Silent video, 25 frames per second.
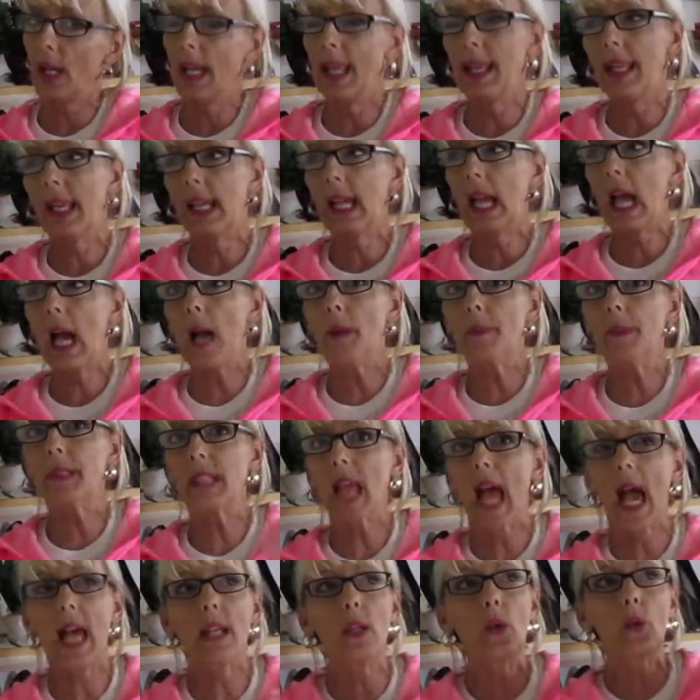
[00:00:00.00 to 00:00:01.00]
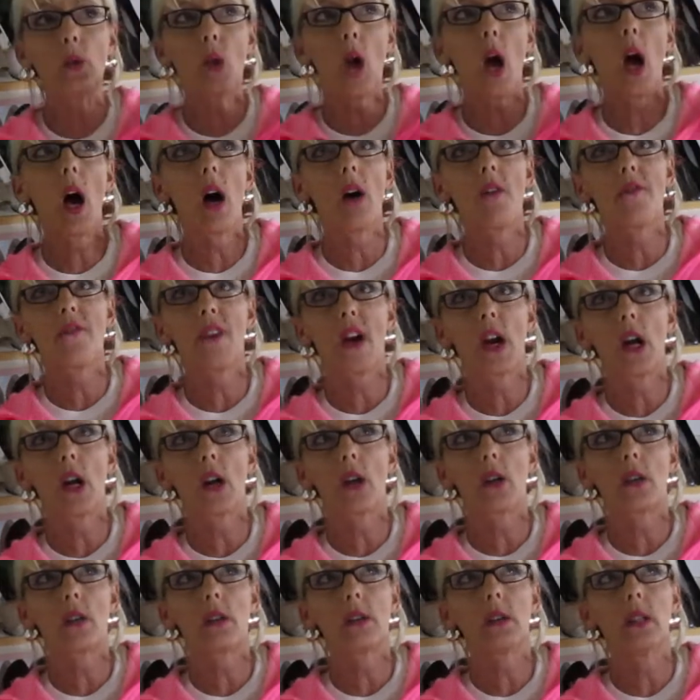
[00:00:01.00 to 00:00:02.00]
and the comps i don't know how
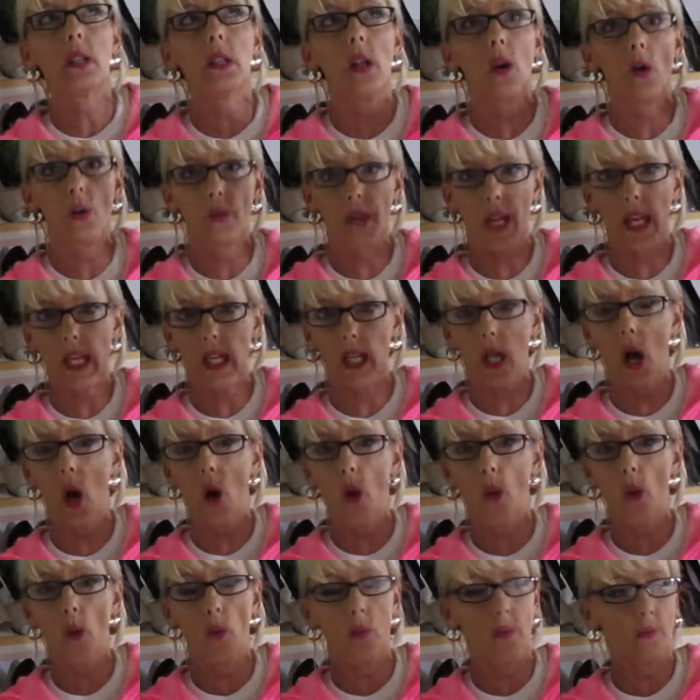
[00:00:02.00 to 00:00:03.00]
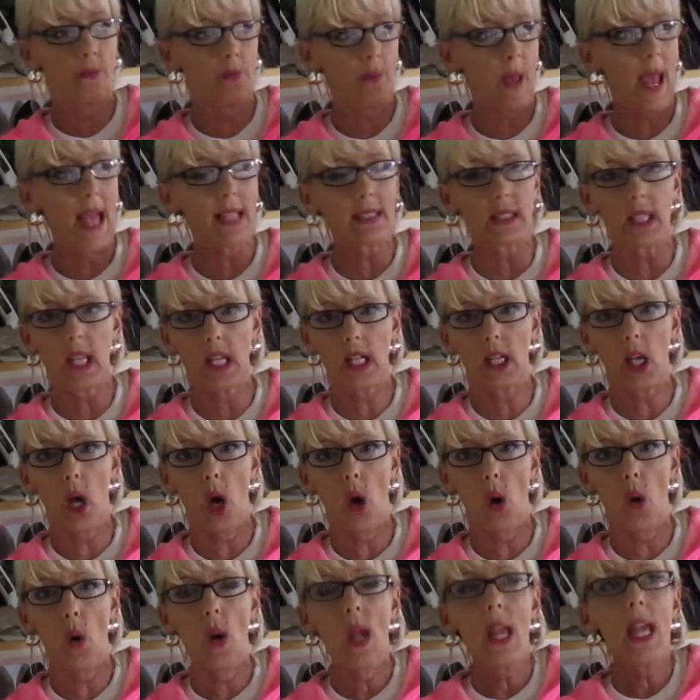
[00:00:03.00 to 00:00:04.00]
far you know they go back they go